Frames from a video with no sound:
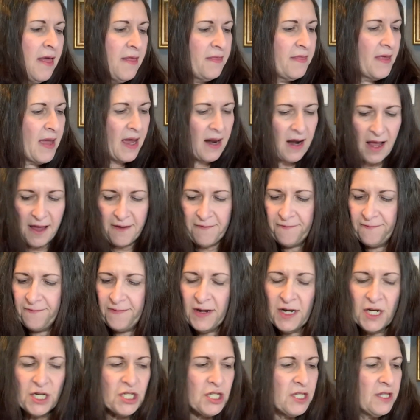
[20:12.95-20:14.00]
that I
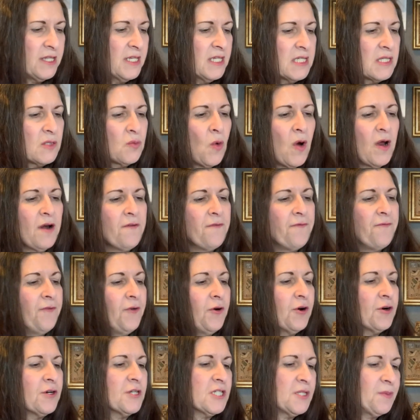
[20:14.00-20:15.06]
finish this one
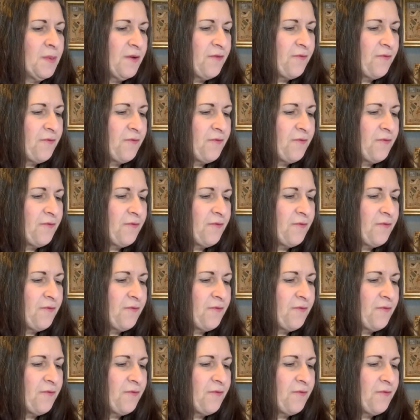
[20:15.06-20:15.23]
first